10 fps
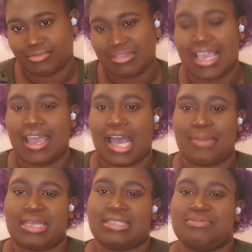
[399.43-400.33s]
I
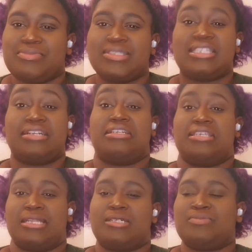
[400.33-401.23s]
mean, seriously though,
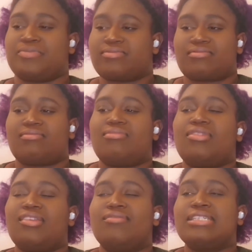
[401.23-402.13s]

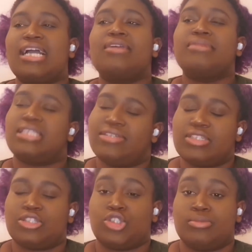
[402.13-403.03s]
retirement savings are
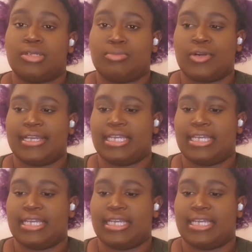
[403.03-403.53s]
super important.